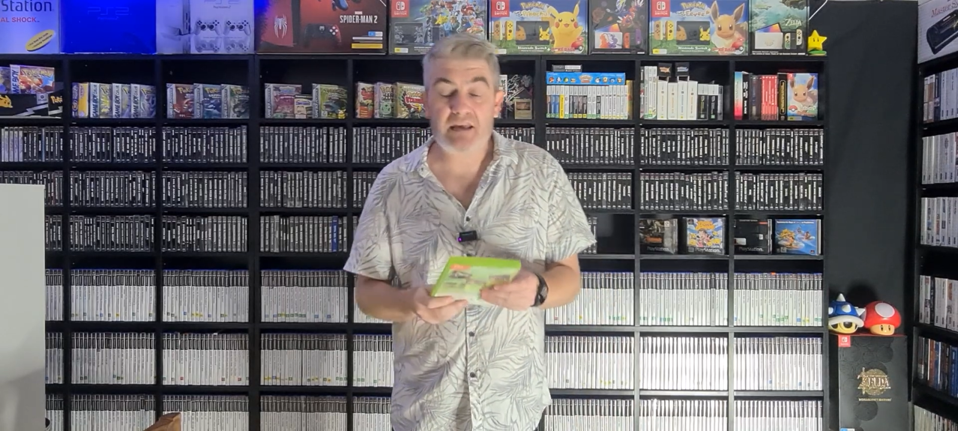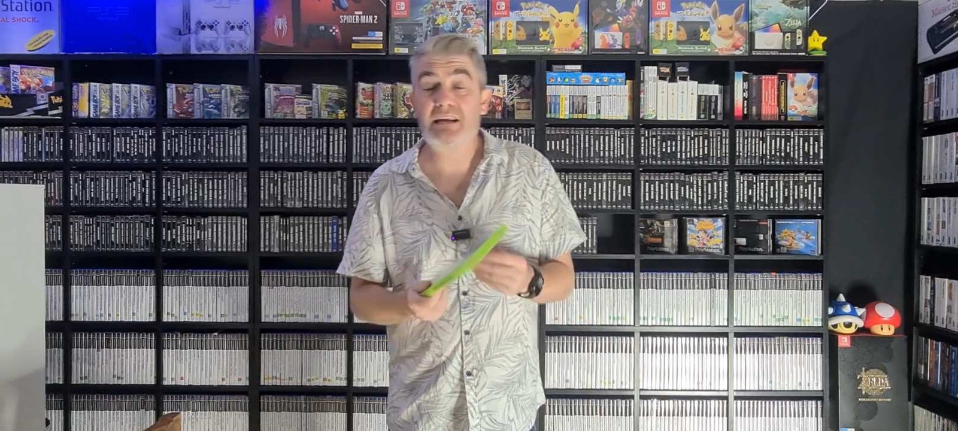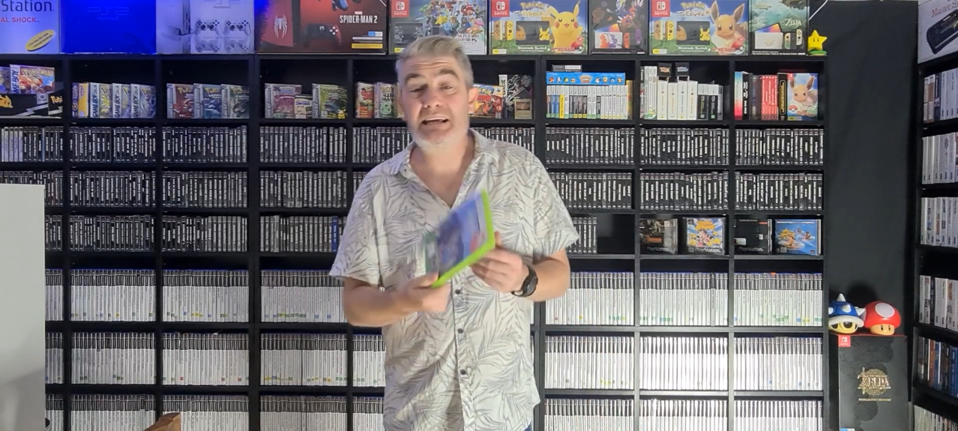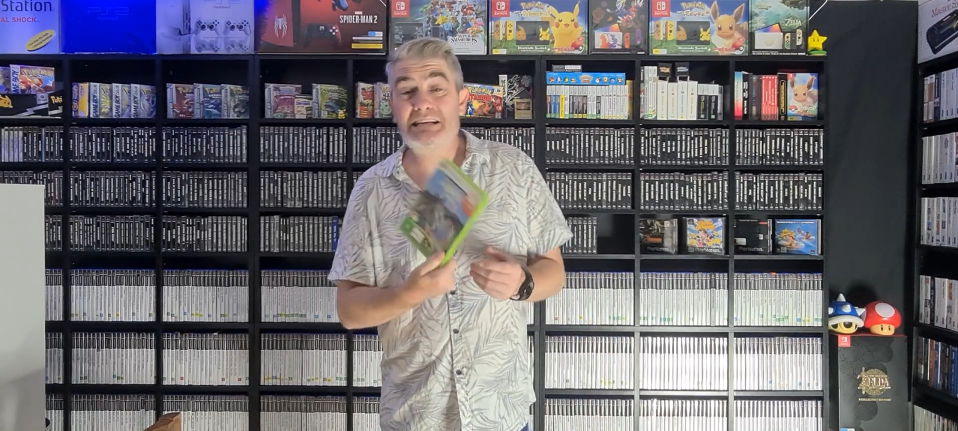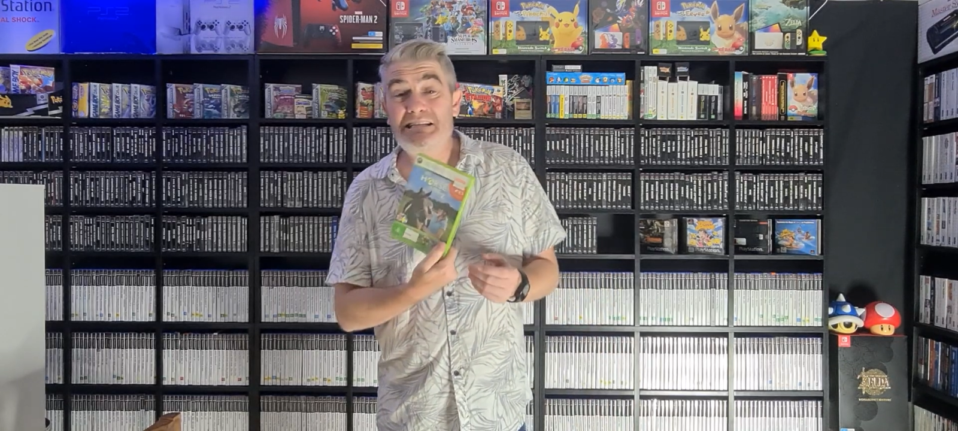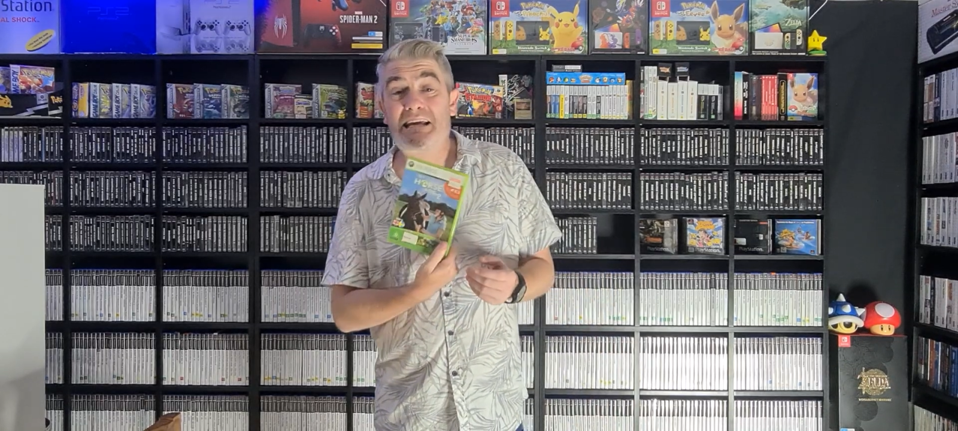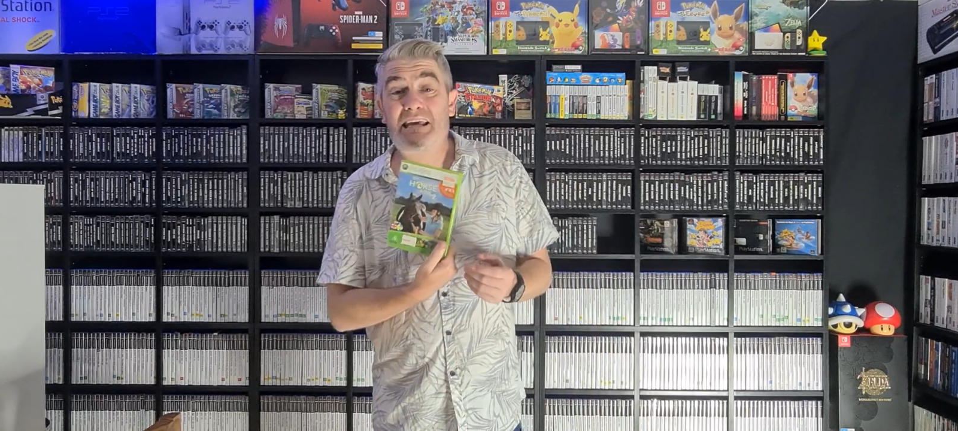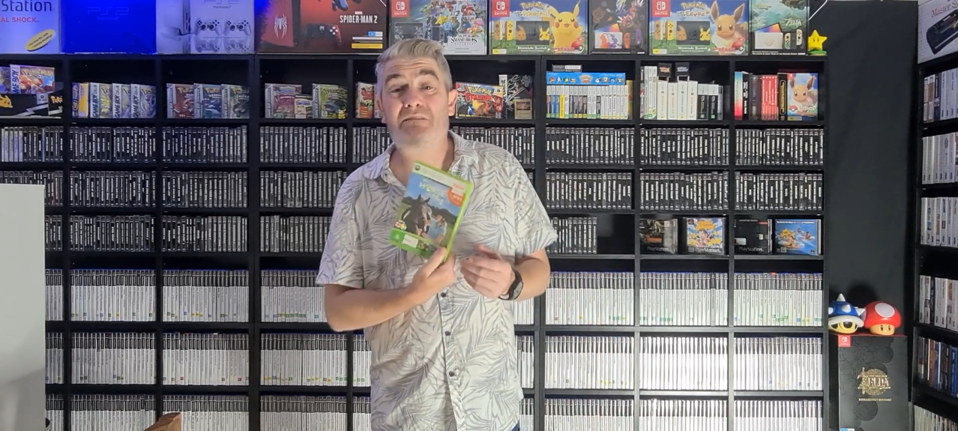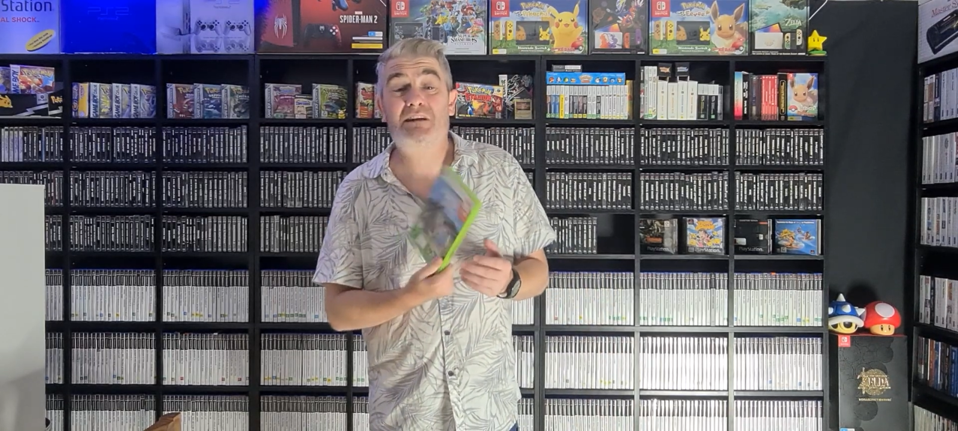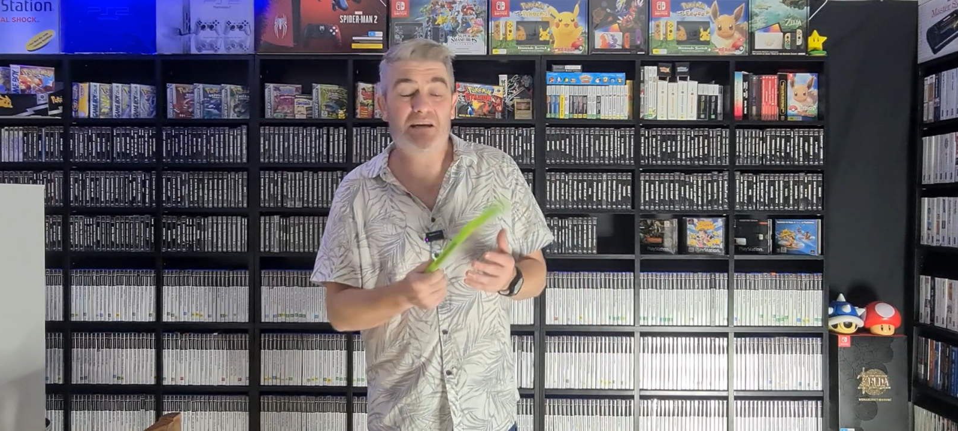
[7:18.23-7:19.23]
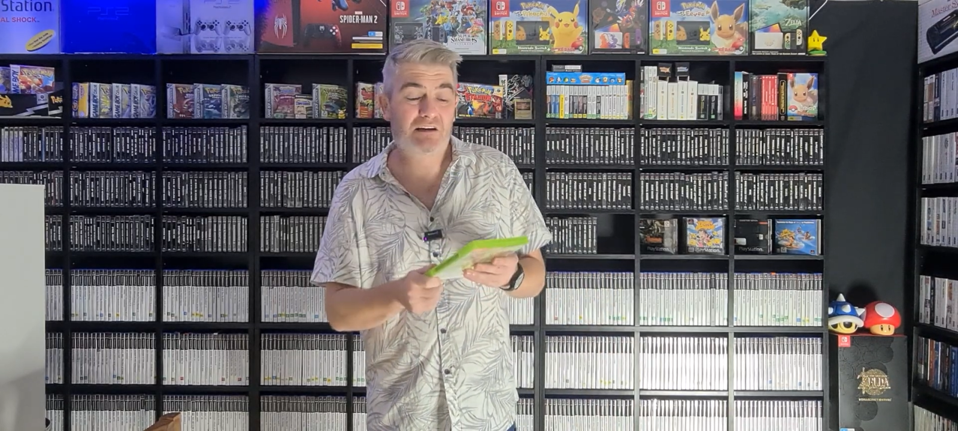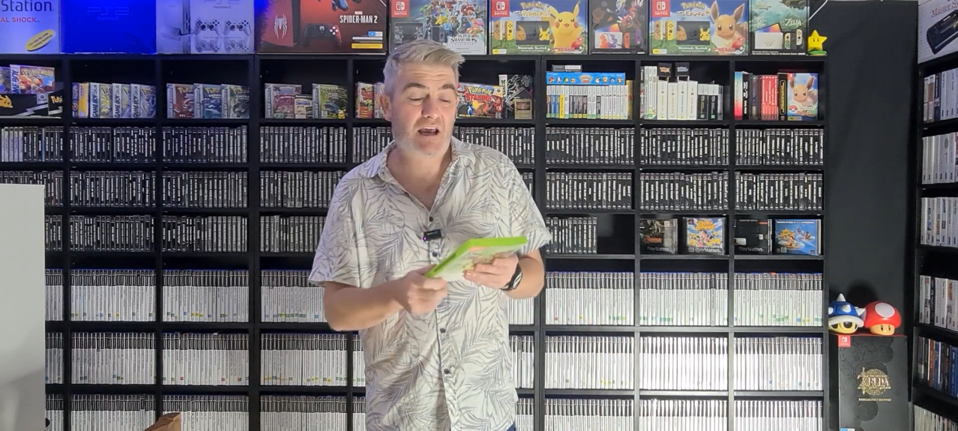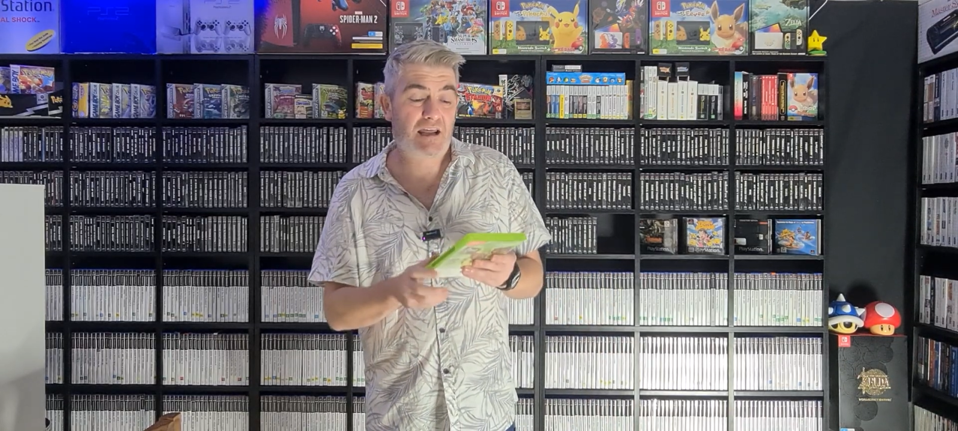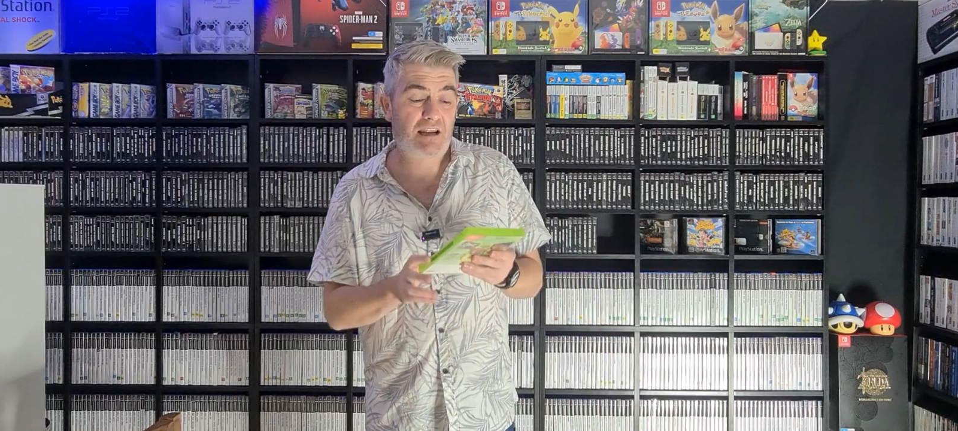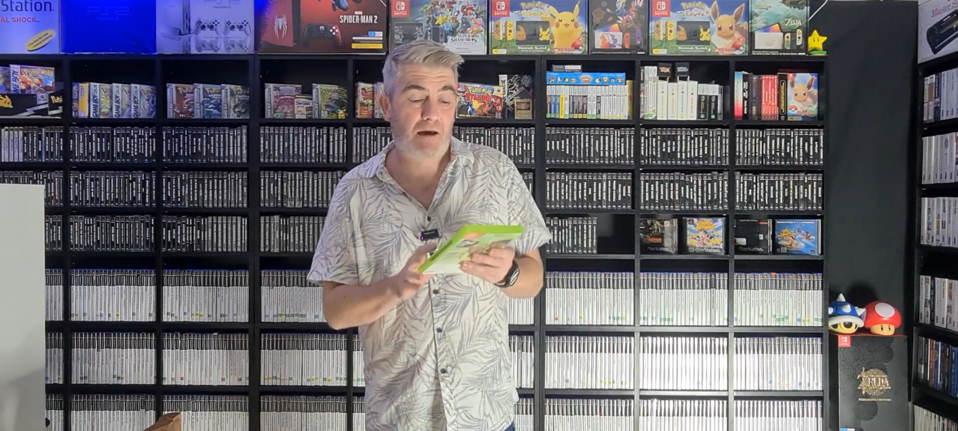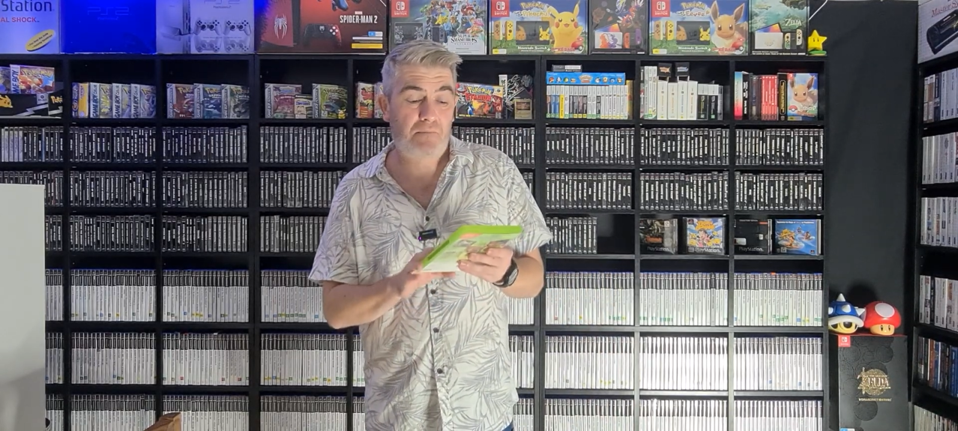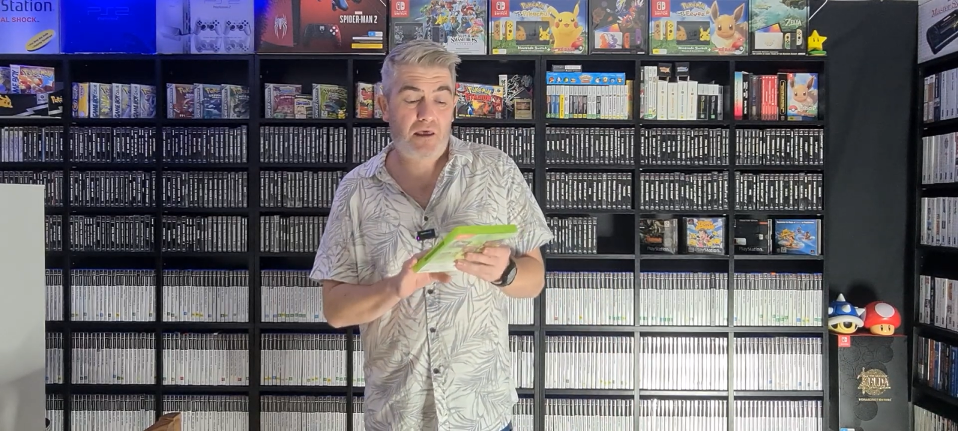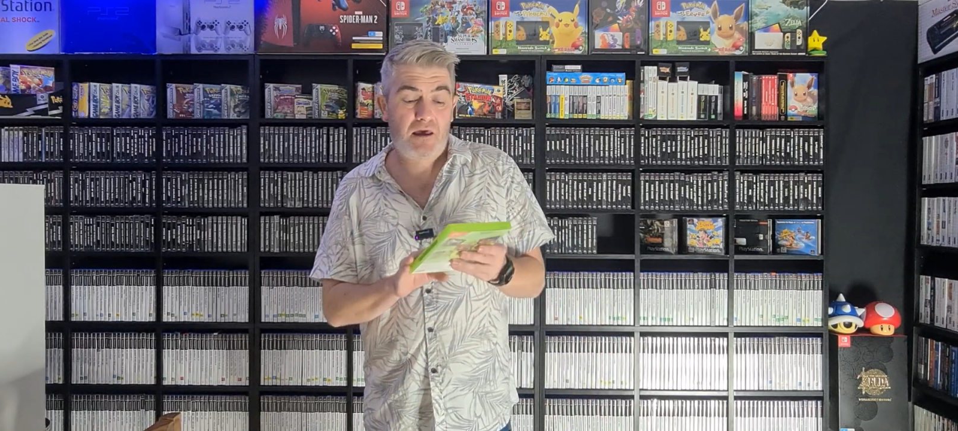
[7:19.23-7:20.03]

It is a heavy hitter, and I